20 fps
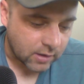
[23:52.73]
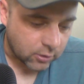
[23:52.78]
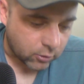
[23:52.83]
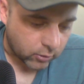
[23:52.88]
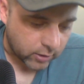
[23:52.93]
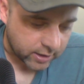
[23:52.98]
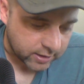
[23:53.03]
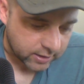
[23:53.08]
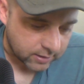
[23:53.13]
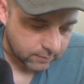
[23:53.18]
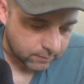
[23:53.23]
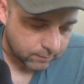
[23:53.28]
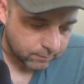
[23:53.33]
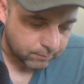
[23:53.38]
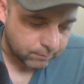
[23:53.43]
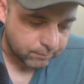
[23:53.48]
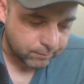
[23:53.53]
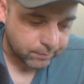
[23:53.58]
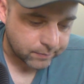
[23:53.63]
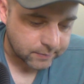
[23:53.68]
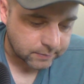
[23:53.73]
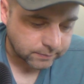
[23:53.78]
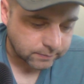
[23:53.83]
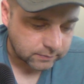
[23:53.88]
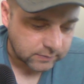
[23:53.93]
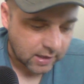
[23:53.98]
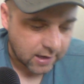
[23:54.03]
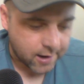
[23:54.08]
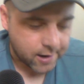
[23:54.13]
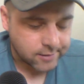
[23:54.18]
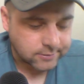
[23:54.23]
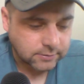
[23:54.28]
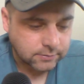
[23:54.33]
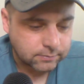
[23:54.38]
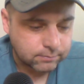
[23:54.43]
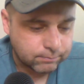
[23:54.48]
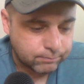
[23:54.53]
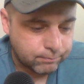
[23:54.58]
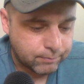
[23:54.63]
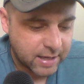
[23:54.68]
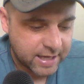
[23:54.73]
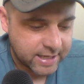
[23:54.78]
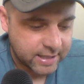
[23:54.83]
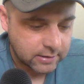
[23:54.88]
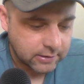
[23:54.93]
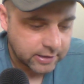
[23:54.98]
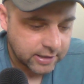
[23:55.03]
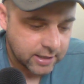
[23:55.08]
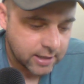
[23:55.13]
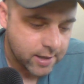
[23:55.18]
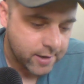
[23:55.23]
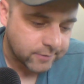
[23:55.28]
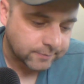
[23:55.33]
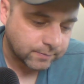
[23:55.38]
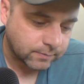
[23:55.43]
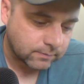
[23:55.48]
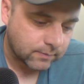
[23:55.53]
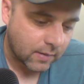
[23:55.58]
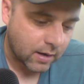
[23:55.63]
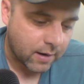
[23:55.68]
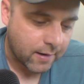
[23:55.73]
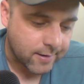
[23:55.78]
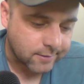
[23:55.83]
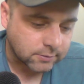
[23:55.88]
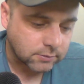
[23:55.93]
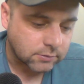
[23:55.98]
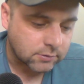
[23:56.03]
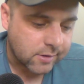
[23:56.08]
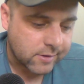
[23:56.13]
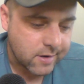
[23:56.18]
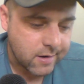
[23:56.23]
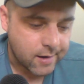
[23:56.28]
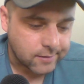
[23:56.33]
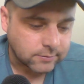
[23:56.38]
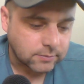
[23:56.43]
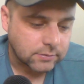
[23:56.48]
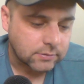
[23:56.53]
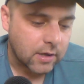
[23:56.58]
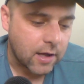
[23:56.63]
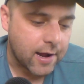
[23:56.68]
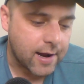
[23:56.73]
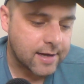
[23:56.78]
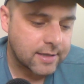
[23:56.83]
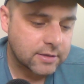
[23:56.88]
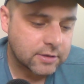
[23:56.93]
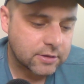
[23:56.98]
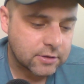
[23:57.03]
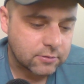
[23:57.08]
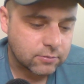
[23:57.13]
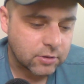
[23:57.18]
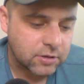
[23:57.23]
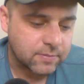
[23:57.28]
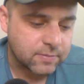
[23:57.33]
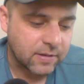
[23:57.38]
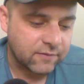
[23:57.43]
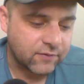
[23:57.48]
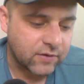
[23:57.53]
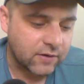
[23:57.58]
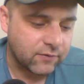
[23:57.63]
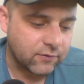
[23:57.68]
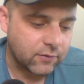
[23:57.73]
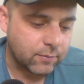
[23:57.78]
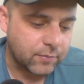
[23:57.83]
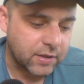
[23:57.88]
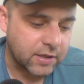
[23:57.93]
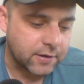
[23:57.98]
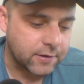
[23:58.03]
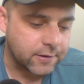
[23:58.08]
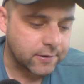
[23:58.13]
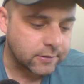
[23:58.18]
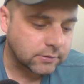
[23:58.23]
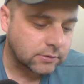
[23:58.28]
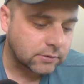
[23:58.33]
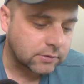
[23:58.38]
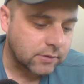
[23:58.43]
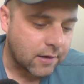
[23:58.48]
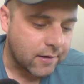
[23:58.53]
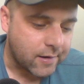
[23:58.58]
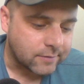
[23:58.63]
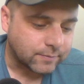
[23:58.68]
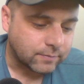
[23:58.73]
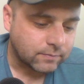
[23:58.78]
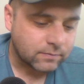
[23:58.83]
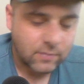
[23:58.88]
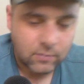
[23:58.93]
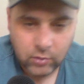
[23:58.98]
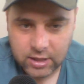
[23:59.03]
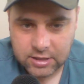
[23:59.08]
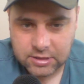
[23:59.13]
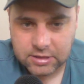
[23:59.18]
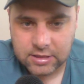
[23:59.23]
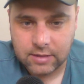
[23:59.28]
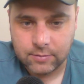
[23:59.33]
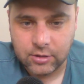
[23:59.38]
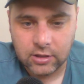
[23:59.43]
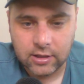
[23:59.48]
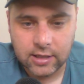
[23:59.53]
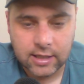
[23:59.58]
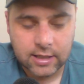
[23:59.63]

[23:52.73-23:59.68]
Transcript: Craig uh, Bailey asks, what's my favorite beer? Probably Samuel